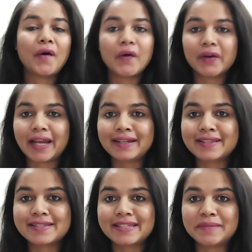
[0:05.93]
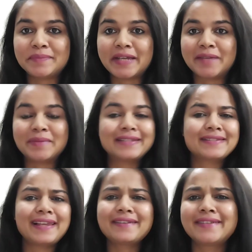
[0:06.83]
all at the same time.
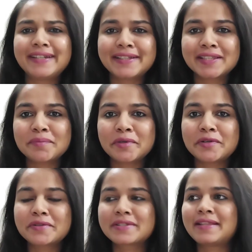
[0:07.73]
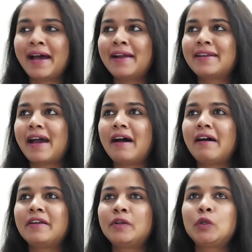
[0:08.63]
It's like reading the books that
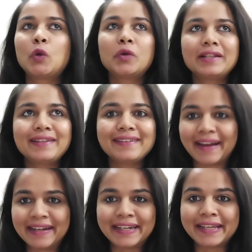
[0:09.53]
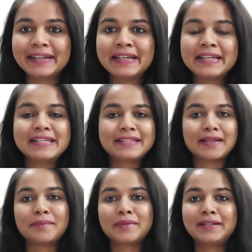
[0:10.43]
are totally writing
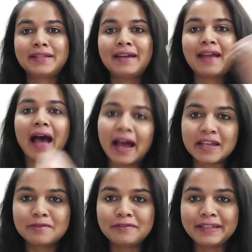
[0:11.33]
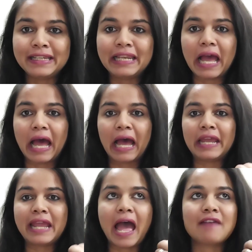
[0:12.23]
something that I feel
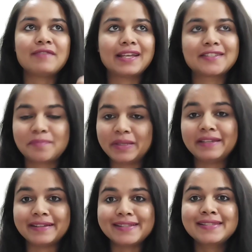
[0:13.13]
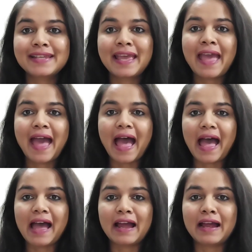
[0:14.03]
I have experienced,
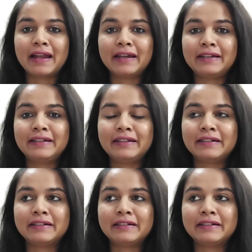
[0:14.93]
and